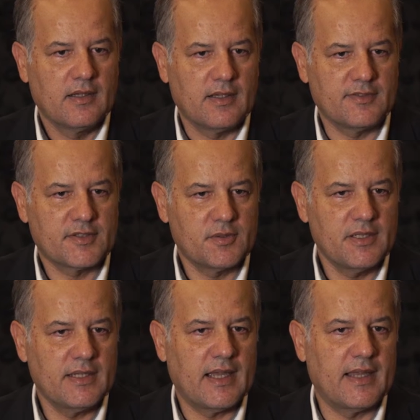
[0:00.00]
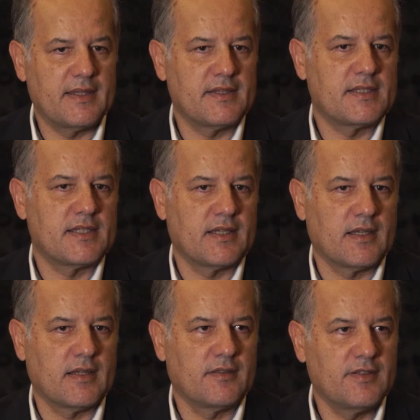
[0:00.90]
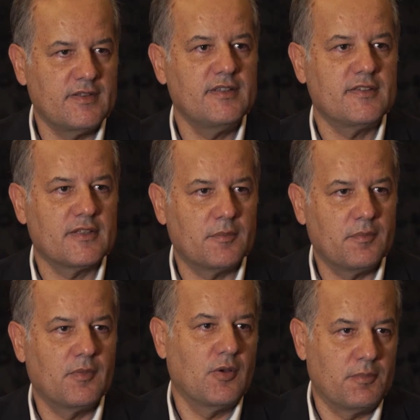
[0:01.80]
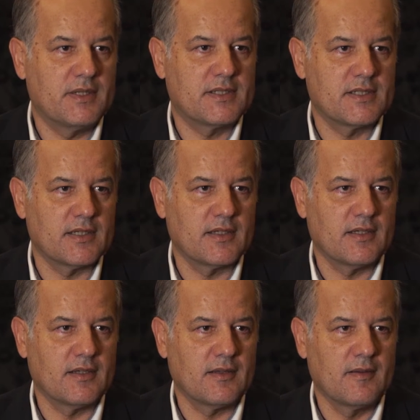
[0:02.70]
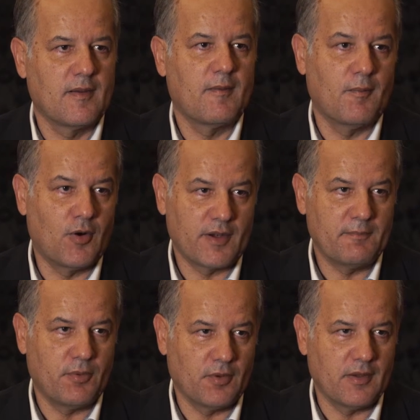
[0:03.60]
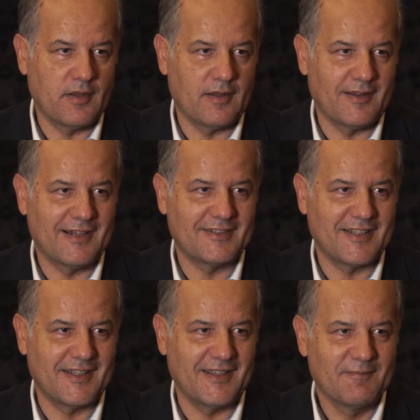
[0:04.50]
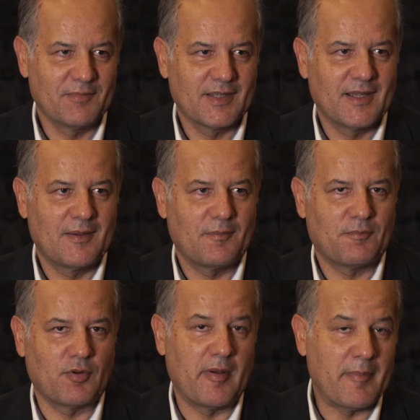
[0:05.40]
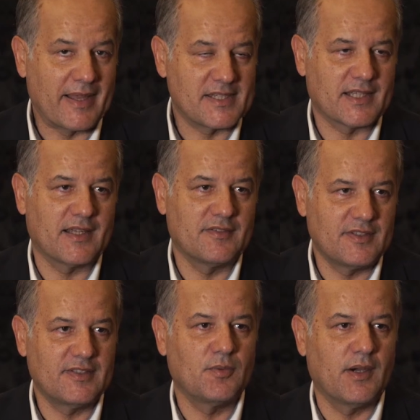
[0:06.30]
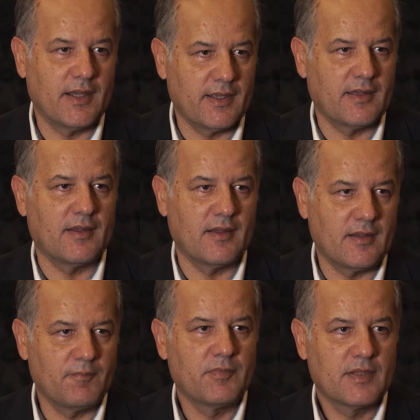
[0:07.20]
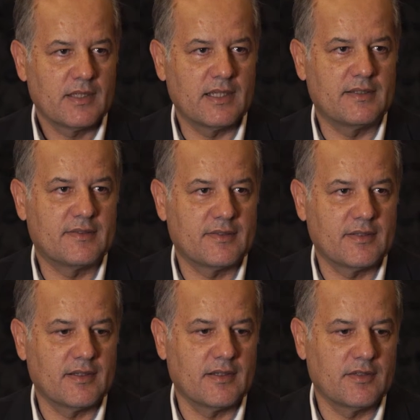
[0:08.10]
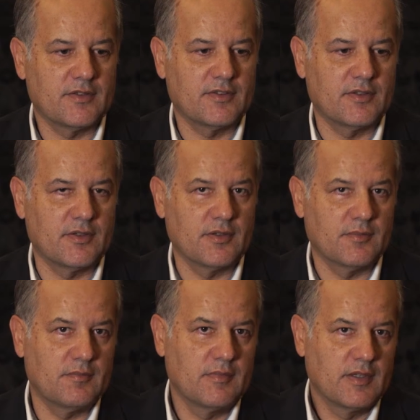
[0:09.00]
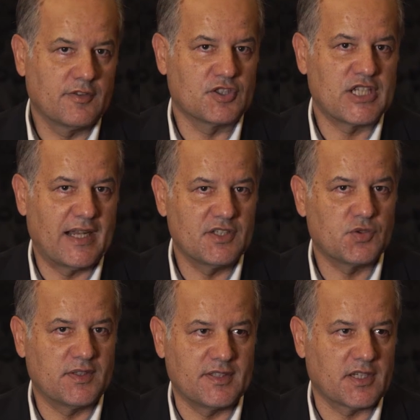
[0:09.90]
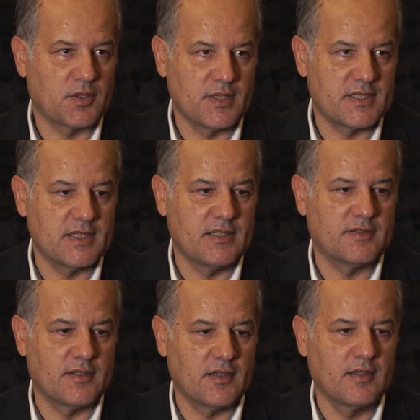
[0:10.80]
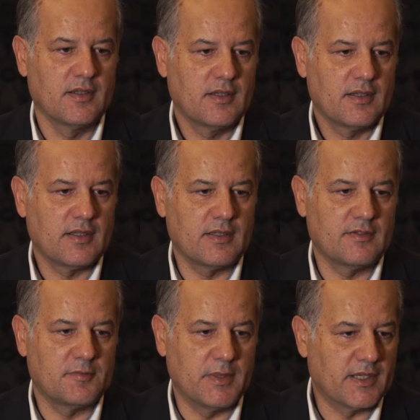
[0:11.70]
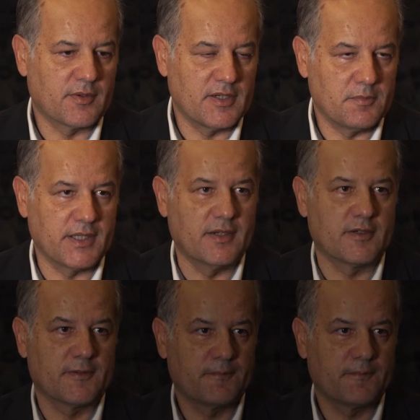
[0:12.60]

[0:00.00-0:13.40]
history, and this is a bit more let's say, problematic, and this is why it's the challenge with security is bigger and bigger.